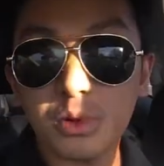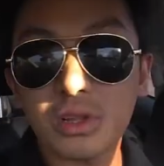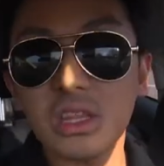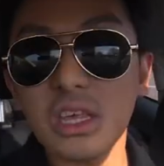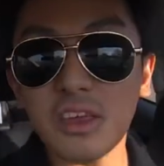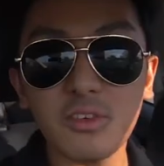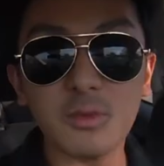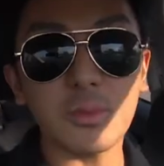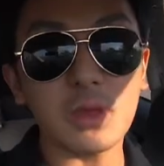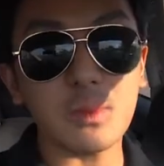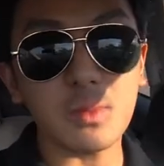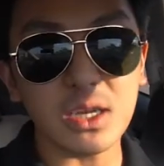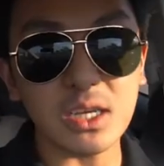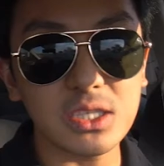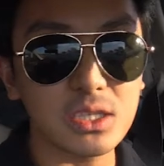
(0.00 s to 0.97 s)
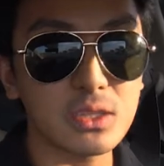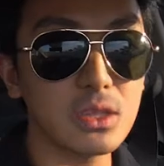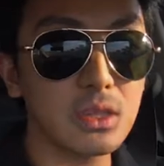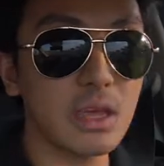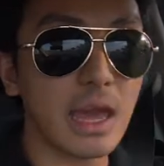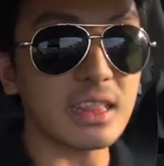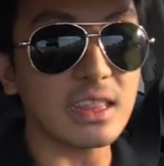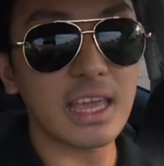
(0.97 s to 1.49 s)
believe in me. Because
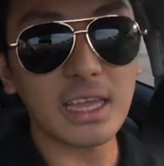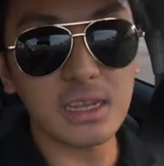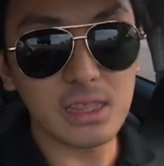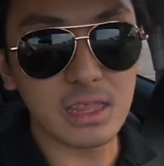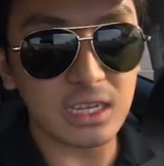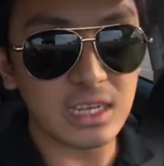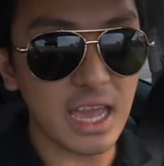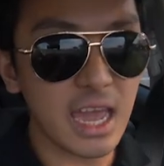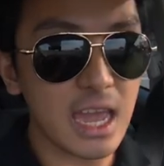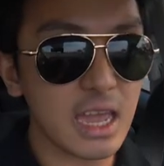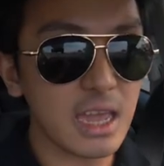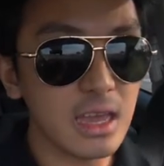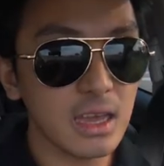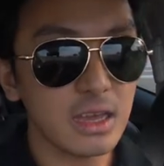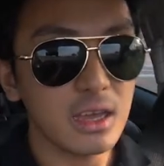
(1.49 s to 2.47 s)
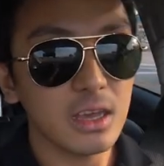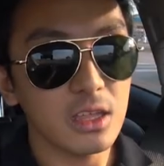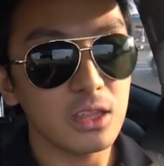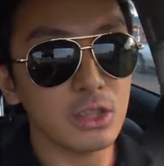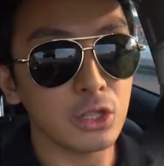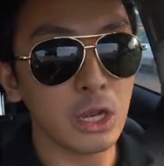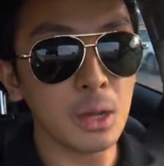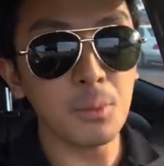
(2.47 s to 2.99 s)
at the end of the day,
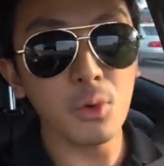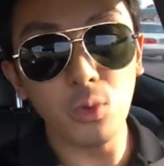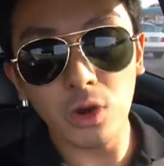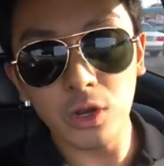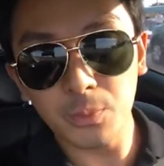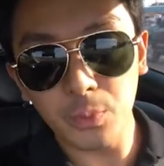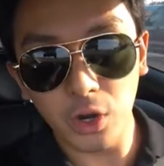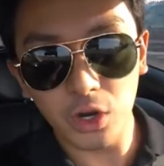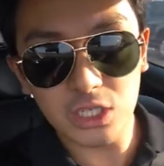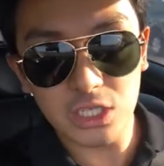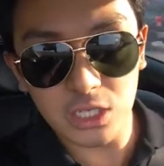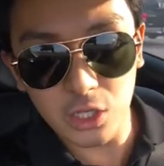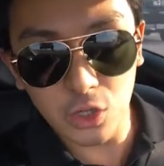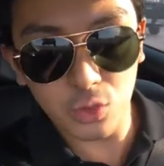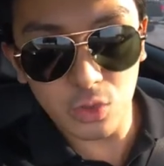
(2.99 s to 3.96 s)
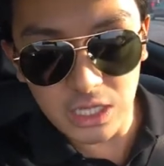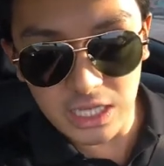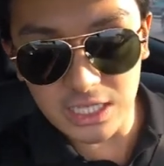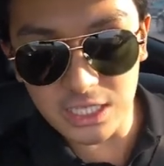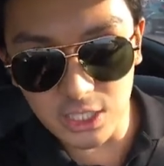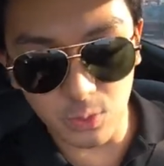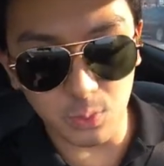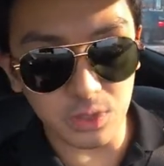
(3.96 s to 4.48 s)
the number one person who
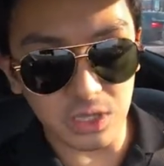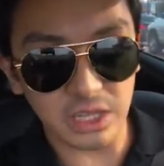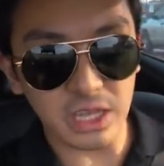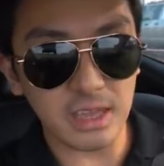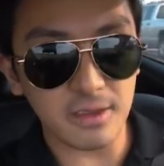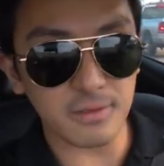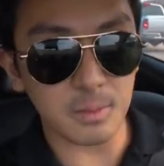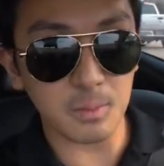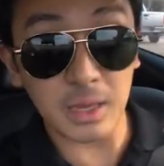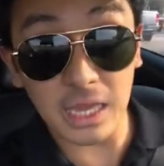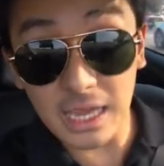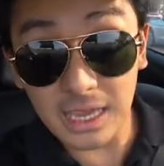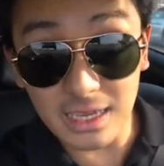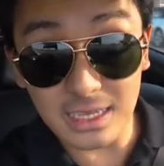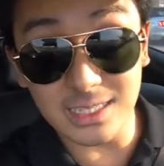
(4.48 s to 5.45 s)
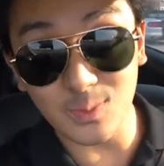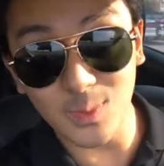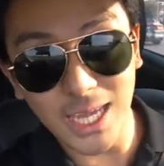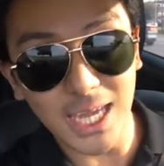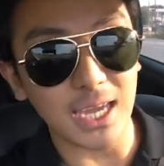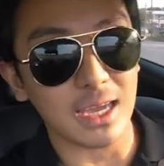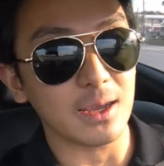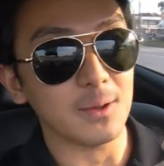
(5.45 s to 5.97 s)
needs to believe in me is
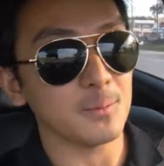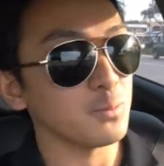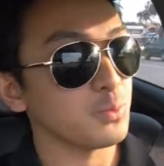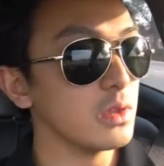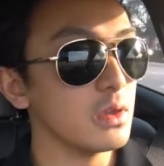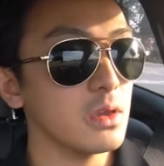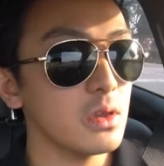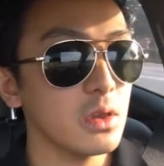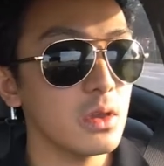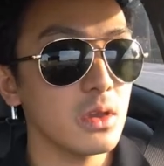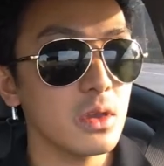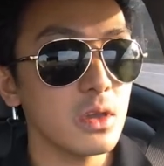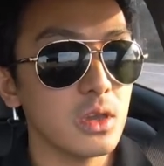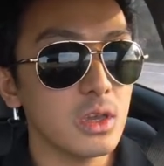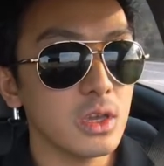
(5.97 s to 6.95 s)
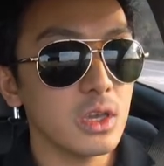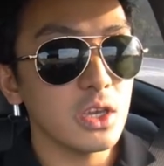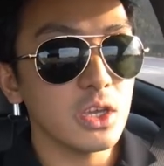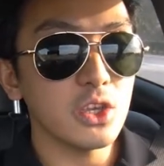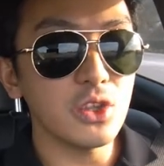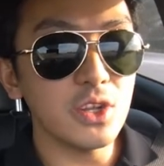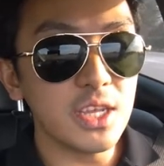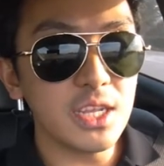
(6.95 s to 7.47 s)
me.
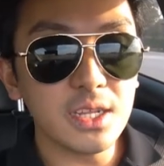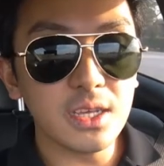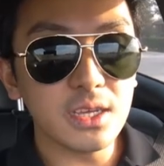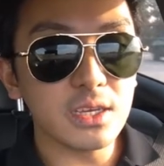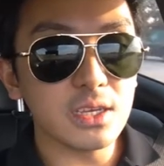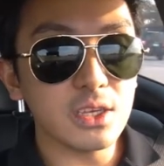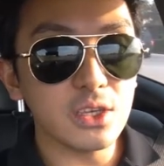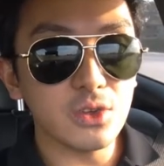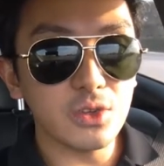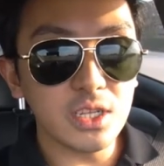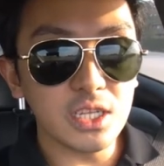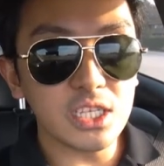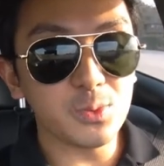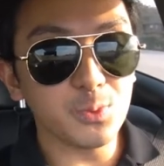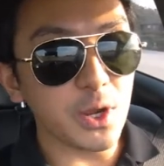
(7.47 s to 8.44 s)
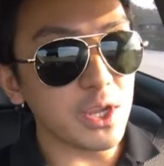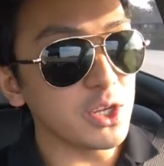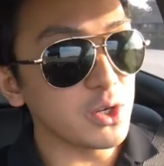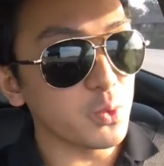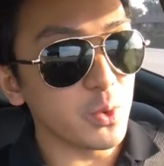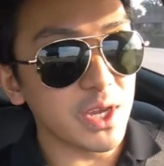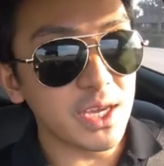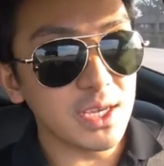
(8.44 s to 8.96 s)
You need to you need to spread
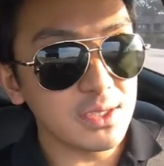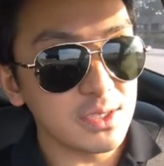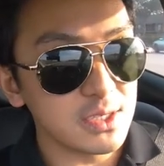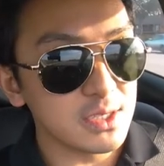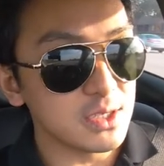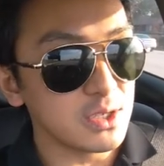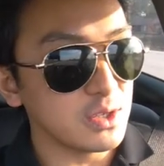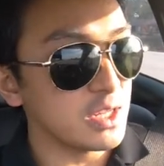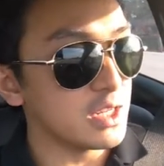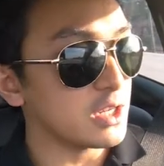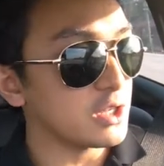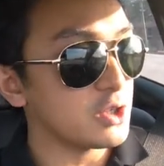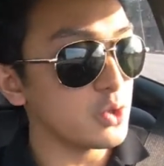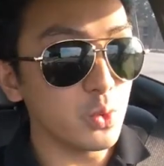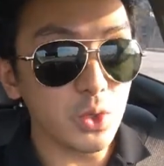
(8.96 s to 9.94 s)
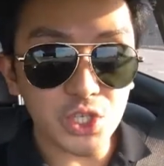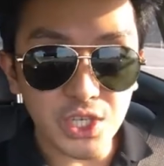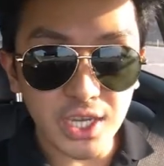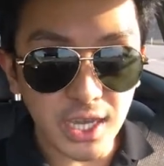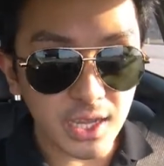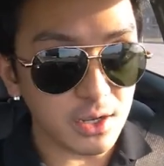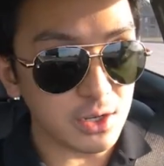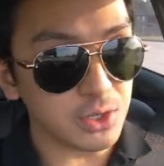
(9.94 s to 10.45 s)
your wings. You need to do what you
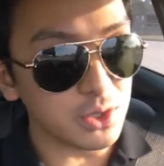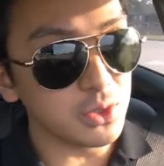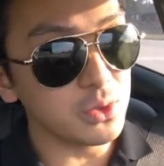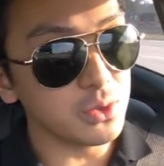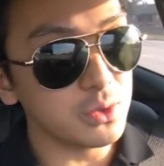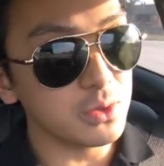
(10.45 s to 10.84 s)
gotta do